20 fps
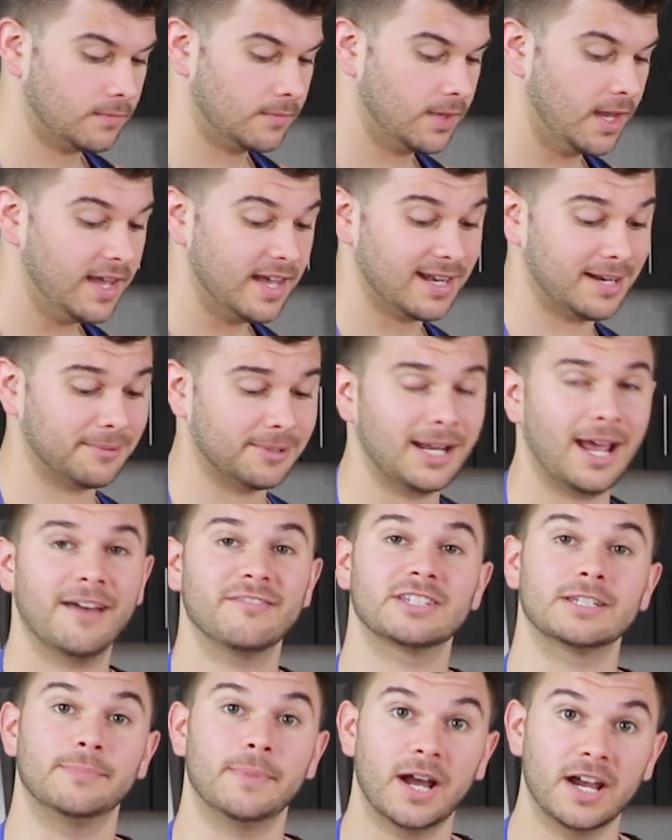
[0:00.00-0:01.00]
And I'm gonna have
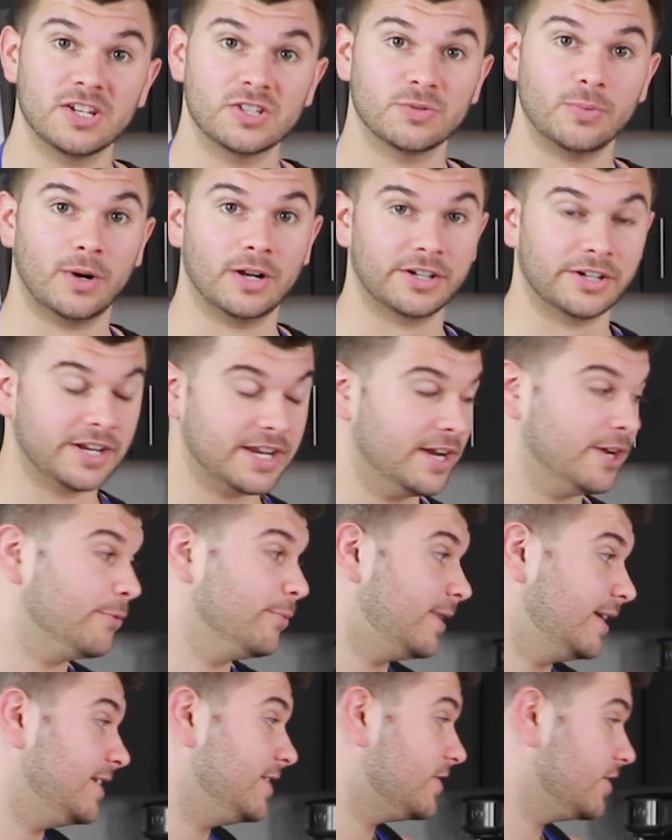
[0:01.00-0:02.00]
some ice water here
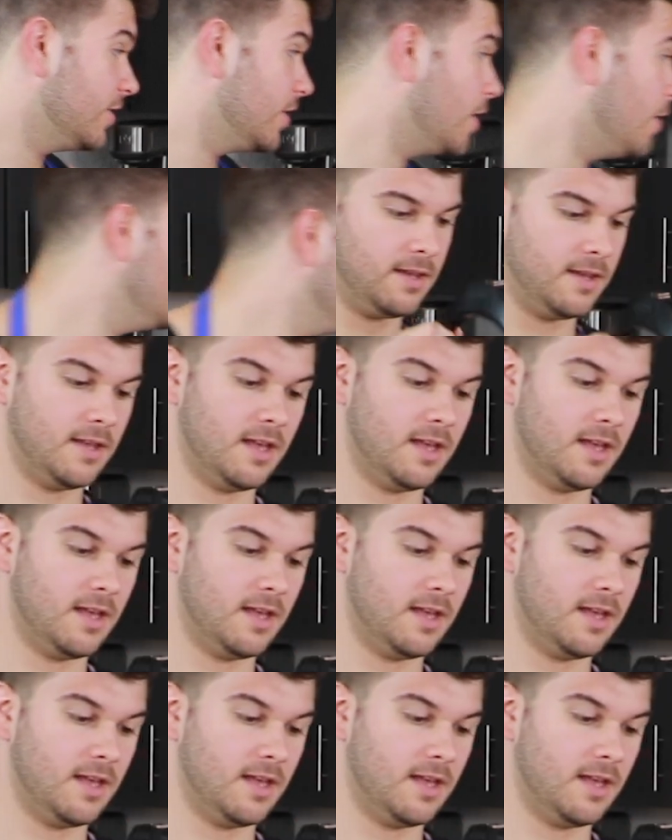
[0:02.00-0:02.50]
ready to go.